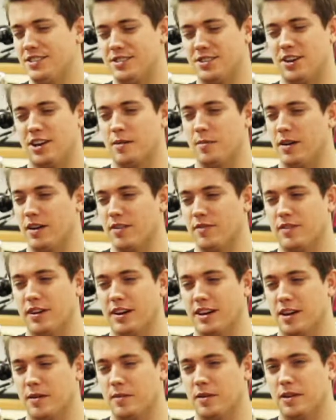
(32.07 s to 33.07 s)
just talk about your
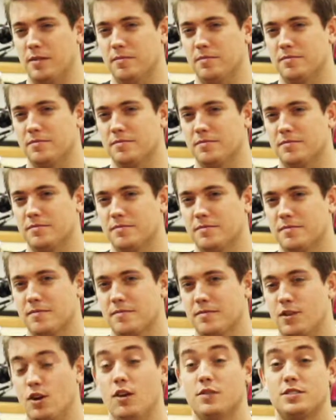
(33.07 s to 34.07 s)
fight coming up.
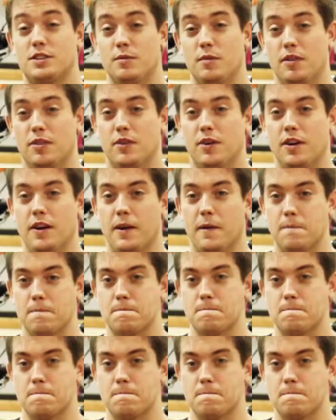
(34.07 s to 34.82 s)
UFC 139.